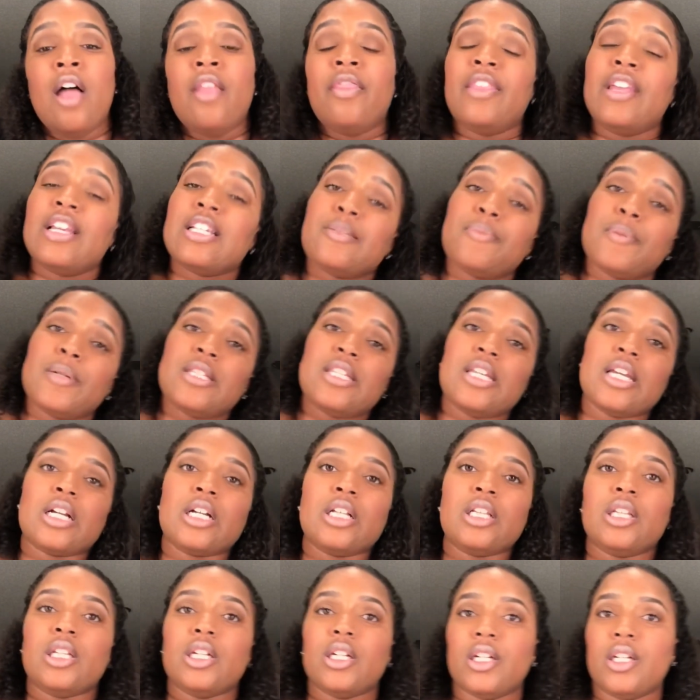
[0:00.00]
This
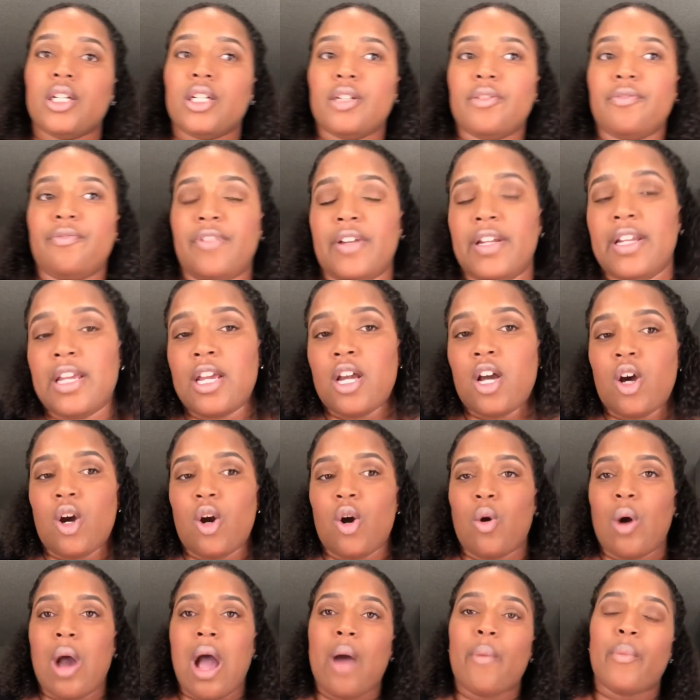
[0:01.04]
particular
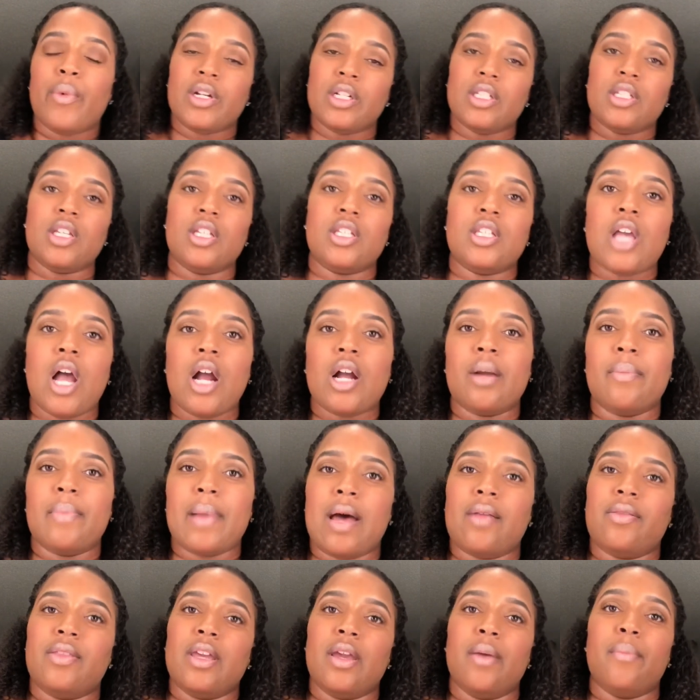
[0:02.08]
video, I wanted to talk
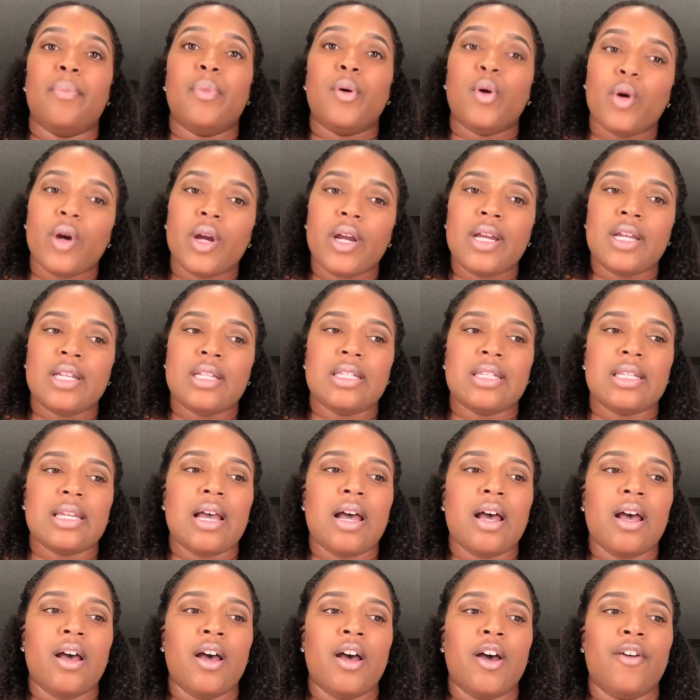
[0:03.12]
about the importance
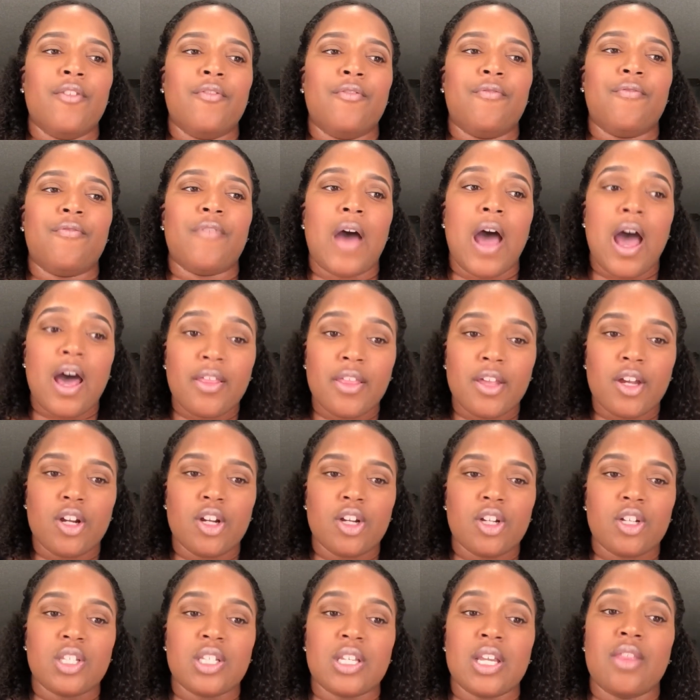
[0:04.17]
of
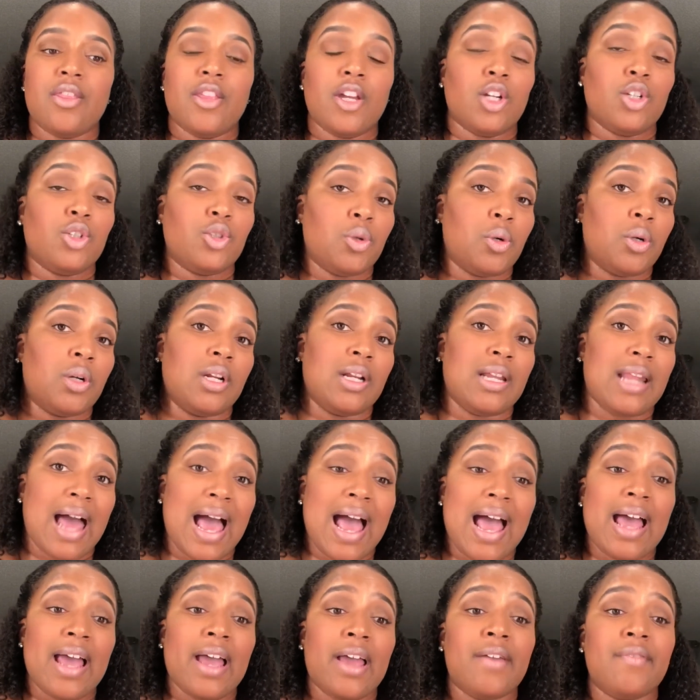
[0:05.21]
fathers in their daughter
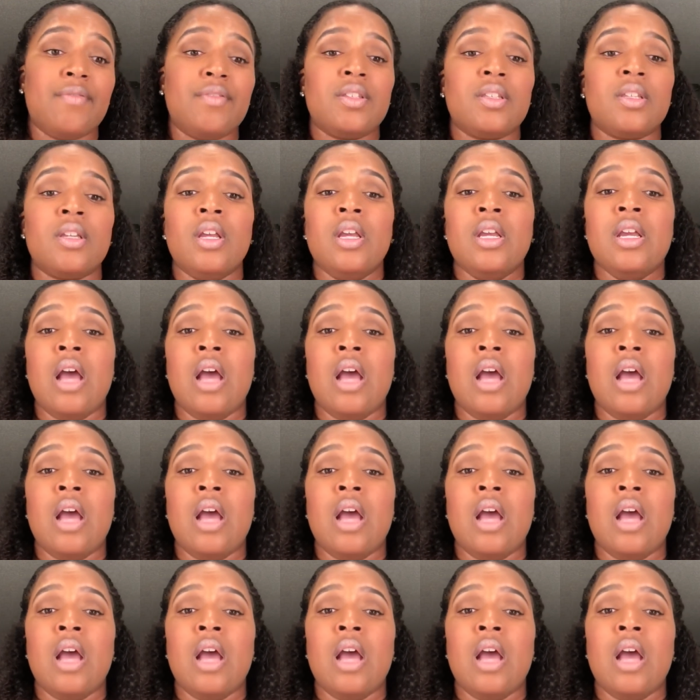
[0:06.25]
lives,